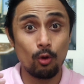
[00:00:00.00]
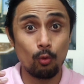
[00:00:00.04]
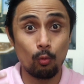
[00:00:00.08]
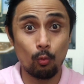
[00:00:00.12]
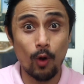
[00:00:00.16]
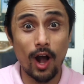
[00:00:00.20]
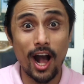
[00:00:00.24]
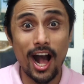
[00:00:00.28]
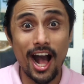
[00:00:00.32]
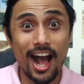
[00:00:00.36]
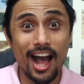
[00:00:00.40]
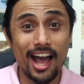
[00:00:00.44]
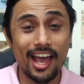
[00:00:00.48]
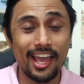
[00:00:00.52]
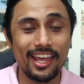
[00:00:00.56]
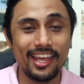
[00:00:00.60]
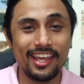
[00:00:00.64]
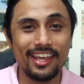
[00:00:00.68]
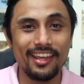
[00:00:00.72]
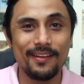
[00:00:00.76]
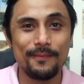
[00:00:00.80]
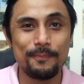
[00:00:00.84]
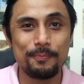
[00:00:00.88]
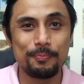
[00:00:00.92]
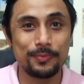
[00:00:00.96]

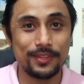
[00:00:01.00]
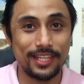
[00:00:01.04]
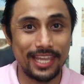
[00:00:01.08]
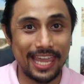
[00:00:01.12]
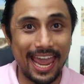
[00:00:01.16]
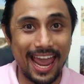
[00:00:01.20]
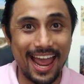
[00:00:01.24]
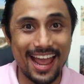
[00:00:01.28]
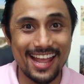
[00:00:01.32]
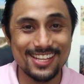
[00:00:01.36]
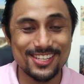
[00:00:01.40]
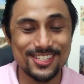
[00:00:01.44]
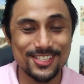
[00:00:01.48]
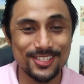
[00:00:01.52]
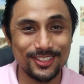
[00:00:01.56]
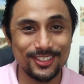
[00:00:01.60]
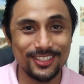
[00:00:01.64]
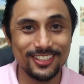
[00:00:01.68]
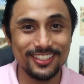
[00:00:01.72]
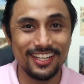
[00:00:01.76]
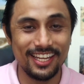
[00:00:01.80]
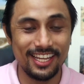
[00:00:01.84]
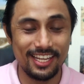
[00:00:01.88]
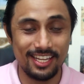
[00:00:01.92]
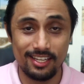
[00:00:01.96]
Why
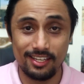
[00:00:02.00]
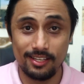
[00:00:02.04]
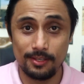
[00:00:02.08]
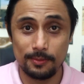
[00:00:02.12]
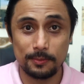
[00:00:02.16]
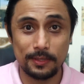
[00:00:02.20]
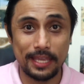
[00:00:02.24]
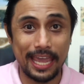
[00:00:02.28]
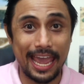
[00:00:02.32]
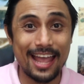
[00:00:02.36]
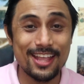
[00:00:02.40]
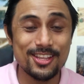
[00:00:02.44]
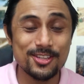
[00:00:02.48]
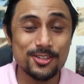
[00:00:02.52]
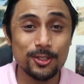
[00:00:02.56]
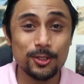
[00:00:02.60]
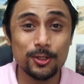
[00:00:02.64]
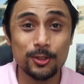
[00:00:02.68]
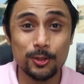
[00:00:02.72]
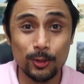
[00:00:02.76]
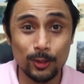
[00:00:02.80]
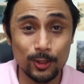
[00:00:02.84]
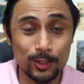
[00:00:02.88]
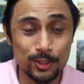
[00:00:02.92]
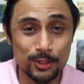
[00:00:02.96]
cancel
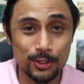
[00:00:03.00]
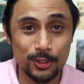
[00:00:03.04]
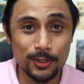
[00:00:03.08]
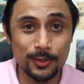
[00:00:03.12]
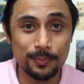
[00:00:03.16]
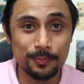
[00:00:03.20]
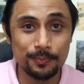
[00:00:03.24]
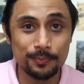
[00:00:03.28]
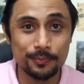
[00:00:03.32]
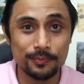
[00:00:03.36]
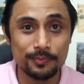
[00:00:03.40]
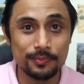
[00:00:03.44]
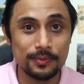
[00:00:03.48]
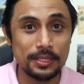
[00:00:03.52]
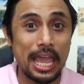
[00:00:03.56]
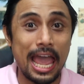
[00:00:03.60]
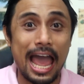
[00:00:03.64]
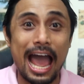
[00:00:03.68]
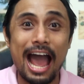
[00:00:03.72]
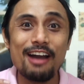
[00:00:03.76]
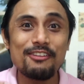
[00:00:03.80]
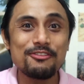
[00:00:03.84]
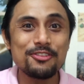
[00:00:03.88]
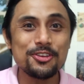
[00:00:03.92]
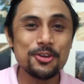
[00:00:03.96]
culture?
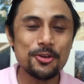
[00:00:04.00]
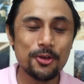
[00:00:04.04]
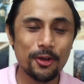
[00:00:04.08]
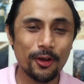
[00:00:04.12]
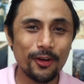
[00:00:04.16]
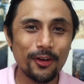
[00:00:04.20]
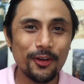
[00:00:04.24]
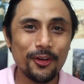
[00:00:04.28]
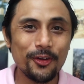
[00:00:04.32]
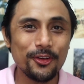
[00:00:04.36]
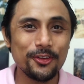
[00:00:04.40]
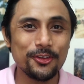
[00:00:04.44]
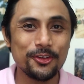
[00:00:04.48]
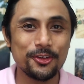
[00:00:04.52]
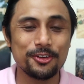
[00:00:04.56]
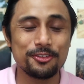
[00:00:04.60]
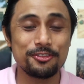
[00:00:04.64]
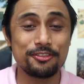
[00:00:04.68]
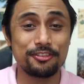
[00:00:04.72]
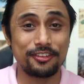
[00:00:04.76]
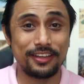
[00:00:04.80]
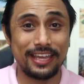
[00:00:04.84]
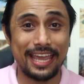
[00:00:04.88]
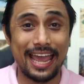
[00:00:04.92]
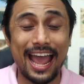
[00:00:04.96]
Have you heard
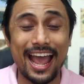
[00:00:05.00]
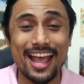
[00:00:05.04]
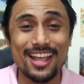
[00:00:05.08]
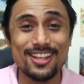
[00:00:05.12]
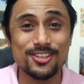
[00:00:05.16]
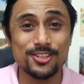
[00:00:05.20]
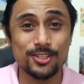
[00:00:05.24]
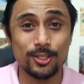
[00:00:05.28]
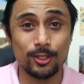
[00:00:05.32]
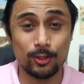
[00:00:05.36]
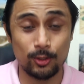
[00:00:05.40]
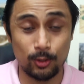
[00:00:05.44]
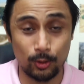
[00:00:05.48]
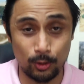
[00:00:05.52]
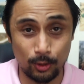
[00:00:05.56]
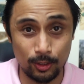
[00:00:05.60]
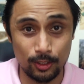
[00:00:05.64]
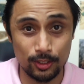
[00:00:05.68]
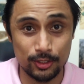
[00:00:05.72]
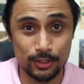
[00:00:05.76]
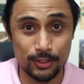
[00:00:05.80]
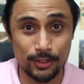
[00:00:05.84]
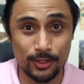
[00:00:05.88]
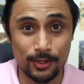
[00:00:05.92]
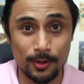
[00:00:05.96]
of cancel
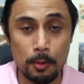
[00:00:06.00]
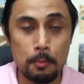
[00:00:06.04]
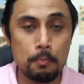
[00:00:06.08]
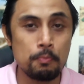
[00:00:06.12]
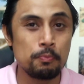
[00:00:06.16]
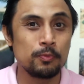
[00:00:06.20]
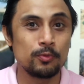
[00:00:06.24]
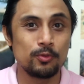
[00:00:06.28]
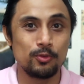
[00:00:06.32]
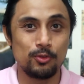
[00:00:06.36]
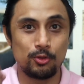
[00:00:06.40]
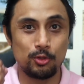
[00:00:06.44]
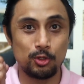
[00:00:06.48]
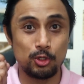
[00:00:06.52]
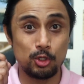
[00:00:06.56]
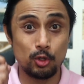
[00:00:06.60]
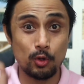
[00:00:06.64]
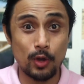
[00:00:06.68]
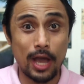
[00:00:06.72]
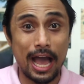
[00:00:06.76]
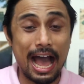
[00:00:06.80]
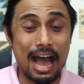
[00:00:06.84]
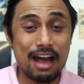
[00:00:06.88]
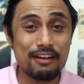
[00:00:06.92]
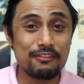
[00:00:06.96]
culture? Do you
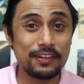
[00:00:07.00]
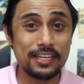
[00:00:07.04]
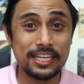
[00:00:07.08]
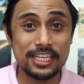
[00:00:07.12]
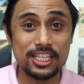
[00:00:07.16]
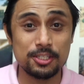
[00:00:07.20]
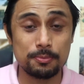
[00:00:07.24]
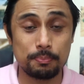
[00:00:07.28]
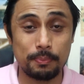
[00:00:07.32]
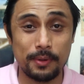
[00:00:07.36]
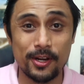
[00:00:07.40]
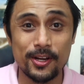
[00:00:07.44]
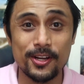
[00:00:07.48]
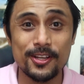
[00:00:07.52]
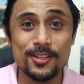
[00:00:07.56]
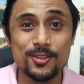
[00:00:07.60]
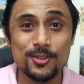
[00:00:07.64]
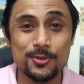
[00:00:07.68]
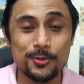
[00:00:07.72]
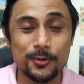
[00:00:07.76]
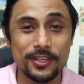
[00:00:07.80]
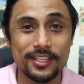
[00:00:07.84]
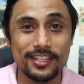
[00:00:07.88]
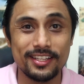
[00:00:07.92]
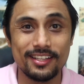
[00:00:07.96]
have an
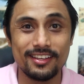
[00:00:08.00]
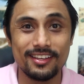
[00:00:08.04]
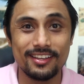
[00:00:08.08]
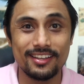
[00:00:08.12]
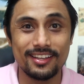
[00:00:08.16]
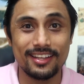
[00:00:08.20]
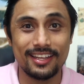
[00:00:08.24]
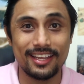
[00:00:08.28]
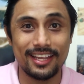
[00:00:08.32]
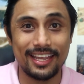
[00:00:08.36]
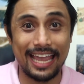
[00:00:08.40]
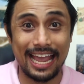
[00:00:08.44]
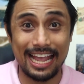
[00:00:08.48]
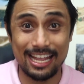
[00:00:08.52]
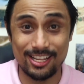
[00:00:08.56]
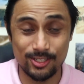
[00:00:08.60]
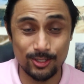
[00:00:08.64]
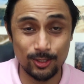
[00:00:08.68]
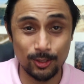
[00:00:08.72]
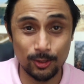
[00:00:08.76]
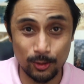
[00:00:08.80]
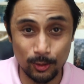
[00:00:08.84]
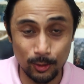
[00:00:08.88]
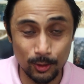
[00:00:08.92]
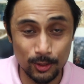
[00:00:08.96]
experience with
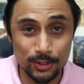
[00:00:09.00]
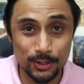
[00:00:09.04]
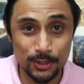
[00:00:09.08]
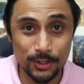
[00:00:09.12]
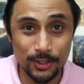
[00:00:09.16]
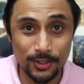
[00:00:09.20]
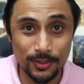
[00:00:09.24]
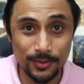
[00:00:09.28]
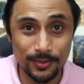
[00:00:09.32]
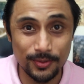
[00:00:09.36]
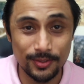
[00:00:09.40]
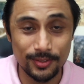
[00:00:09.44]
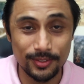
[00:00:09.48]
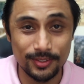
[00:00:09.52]
cancel culture?